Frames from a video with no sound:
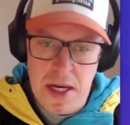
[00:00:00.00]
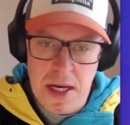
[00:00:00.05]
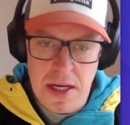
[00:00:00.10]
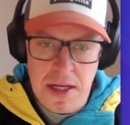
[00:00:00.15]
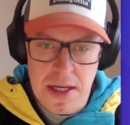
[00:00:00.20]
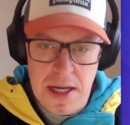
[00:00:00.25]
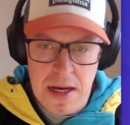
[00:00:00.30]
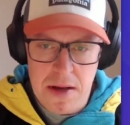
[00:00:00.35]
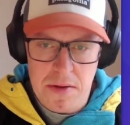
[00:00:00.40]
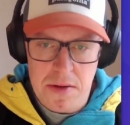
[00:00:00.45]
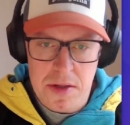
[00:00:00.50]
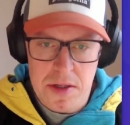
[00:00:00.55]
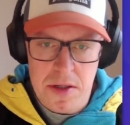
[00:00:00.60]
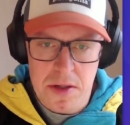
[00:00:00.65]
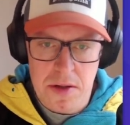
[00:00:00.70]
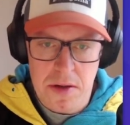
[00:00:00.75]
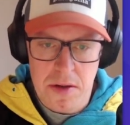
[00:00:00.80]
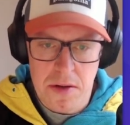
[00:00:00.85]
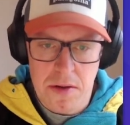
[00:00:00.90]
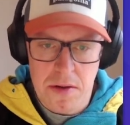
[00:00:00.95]
say, down
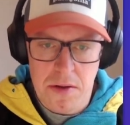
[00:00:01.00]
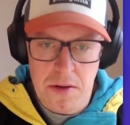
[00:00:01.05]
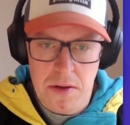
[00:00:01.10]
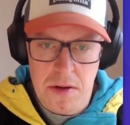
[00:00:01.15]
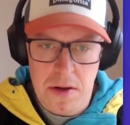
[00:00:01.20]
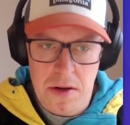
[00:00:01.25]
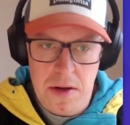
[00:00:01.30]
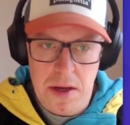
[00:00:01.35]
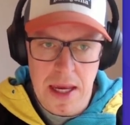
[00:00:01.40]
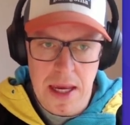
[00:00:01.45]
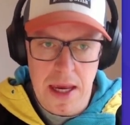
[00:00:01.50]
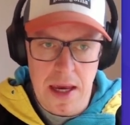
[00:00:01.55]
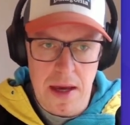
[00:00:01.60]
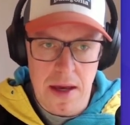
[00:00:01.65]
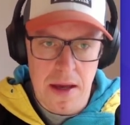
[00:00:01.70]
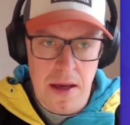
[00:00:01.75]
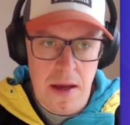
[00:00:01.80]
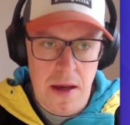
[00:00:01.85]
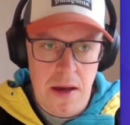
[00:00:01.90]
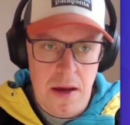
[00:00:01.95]
to
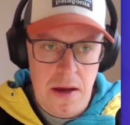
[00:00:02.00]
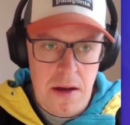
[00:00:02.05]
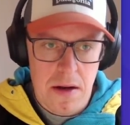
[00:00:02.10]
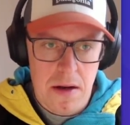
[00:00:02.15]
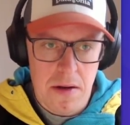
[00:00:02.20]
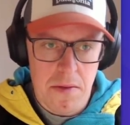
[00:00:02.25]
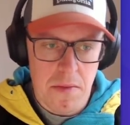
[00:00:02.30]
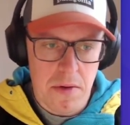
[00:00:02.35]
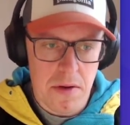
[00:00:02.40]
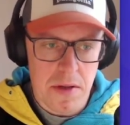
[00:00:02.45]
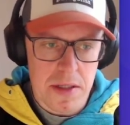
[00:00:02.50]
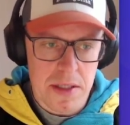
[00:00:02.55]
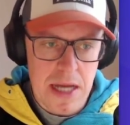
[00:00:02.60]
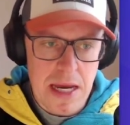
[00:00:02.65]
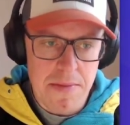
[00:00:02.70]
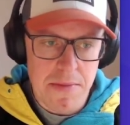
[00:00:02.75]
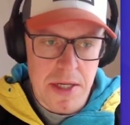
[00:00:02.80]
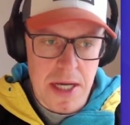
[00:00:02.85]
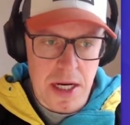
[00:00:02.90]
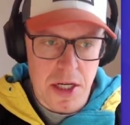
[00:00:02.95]
here, look, we've got the
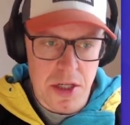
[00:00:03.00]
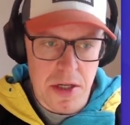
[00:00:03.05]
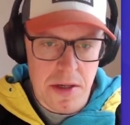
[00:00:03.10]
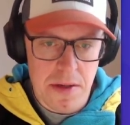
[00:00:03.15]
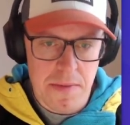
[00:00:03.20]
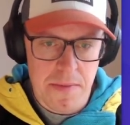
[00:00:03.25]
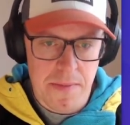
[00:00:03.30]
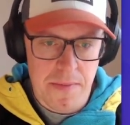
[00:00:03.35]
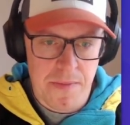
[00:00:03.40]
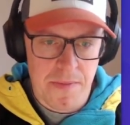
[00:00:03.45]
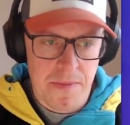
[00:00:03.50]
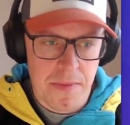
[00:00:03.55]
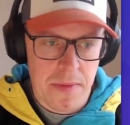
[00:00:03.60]
same section